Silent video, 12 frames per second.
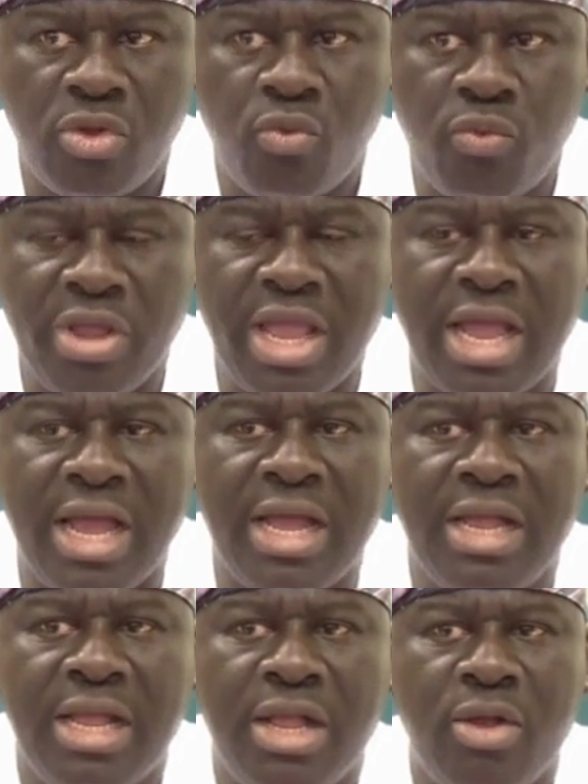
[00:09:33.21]

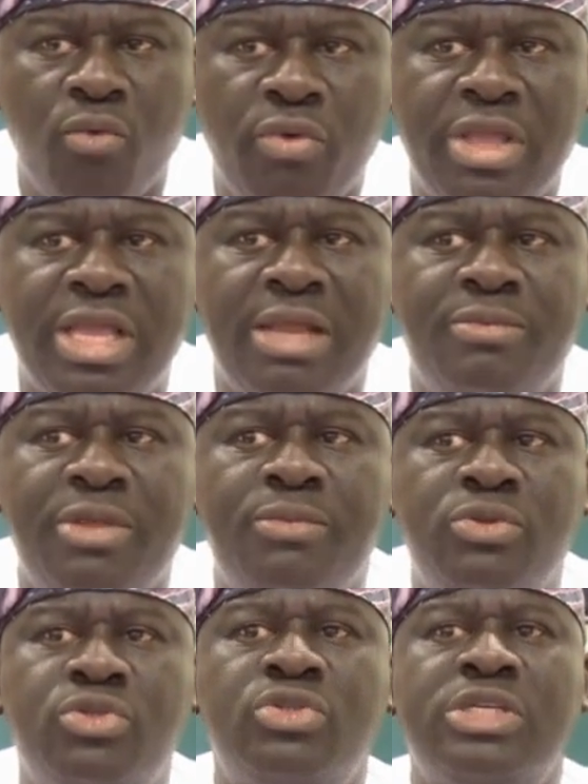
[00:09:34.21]
where we can be
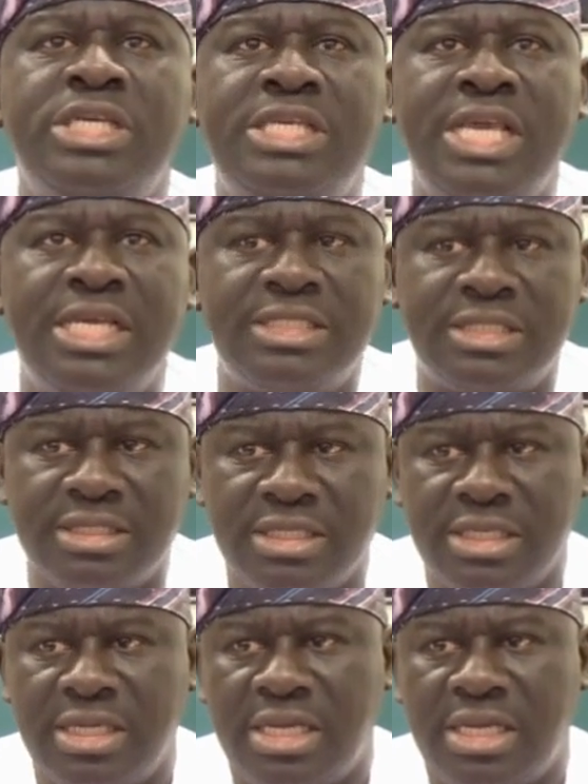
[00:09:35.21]
able to say, yes,